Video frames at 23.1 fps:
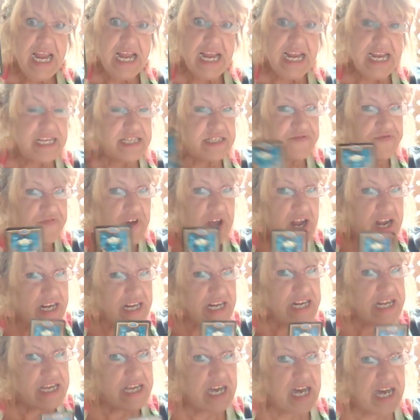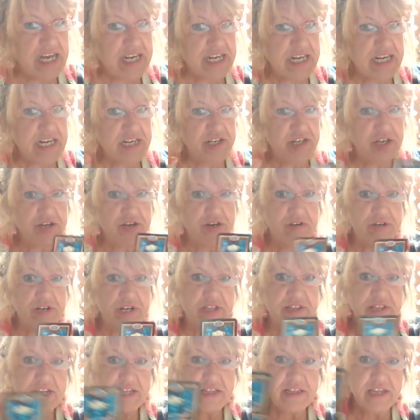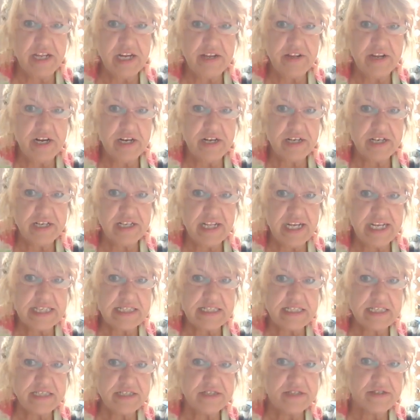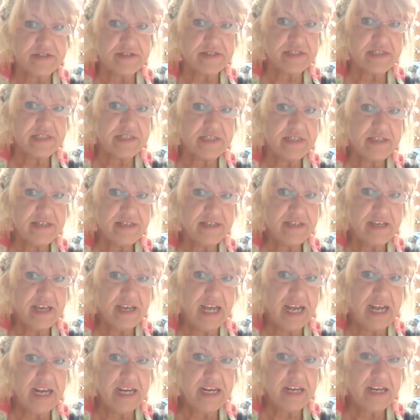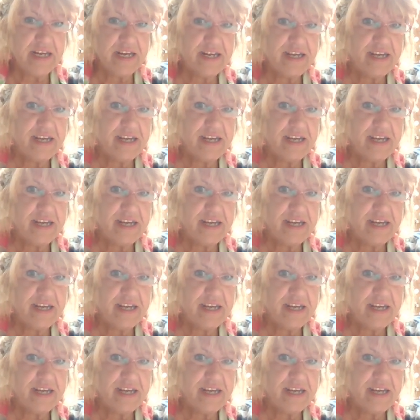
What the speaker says: is finally cutting, you know, look, they look like scissors, eh?